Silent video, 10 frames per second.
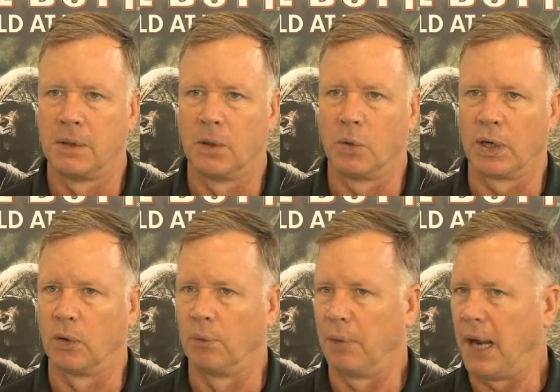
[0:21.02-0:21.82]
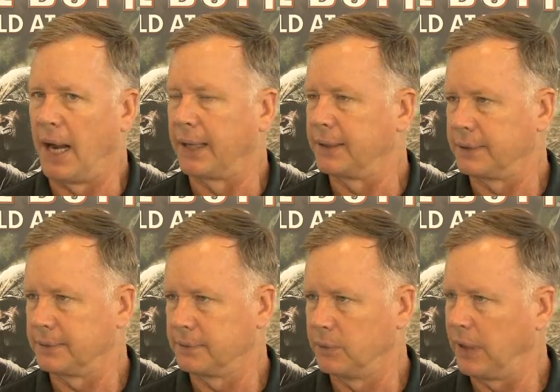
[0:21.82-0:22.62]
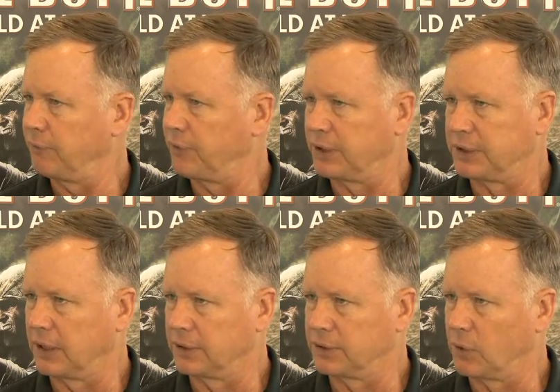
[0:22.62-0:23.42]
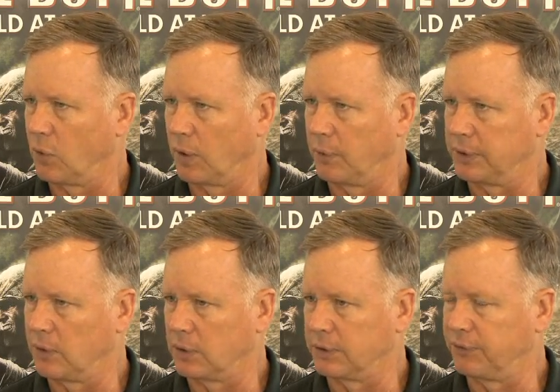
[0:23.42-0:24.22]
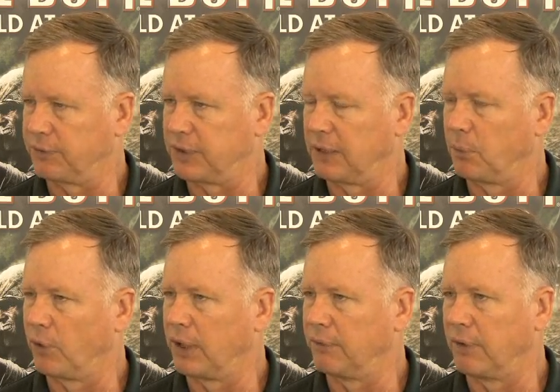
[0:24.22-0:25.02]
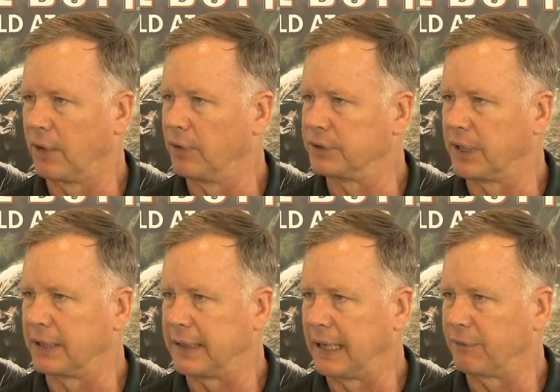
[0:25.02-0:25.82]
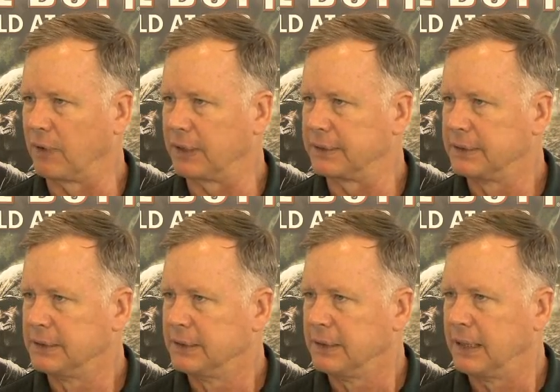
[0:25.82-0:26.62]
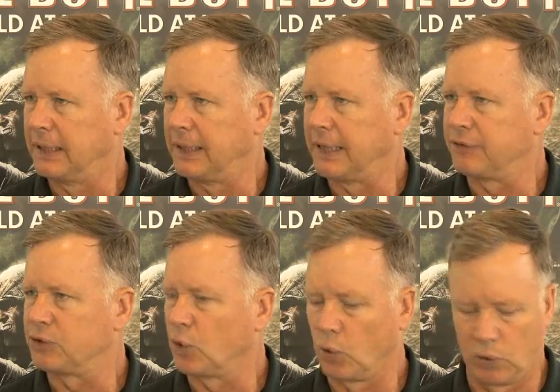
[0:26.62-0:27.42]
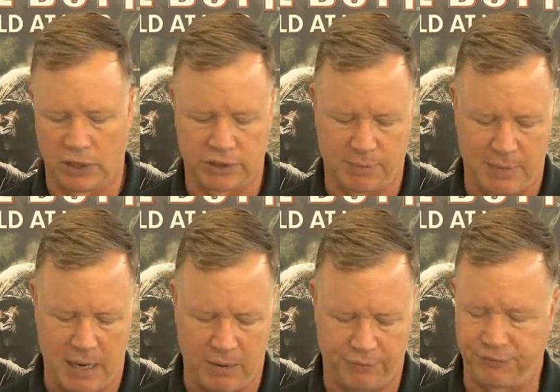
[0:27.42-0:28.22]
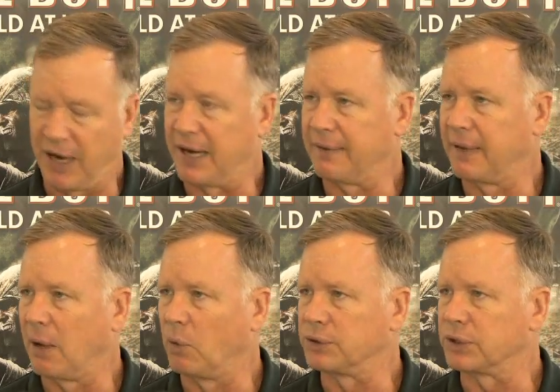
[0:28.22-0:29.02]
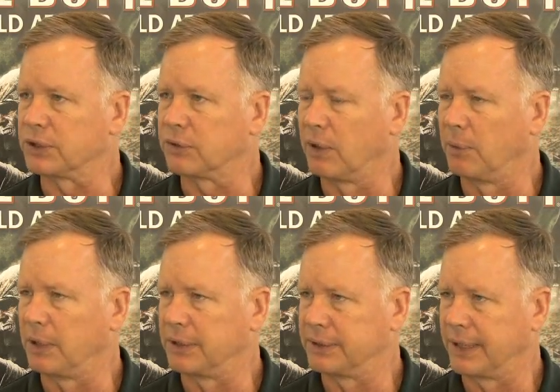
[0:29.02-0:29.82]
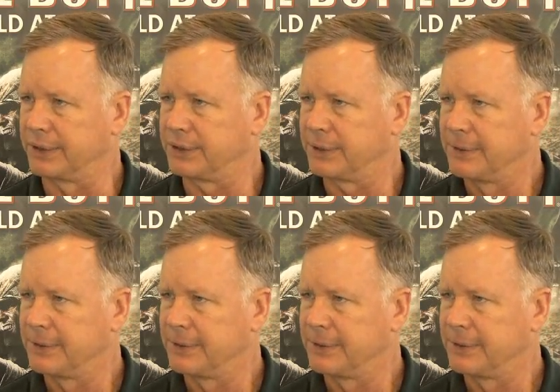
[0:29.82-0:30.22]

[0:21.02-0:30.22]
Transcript: you know, we're not going back. We haven't finished telling the story. We talked to 15 Marine veterans of that conflict, and they told us about a fight that was extremely intense.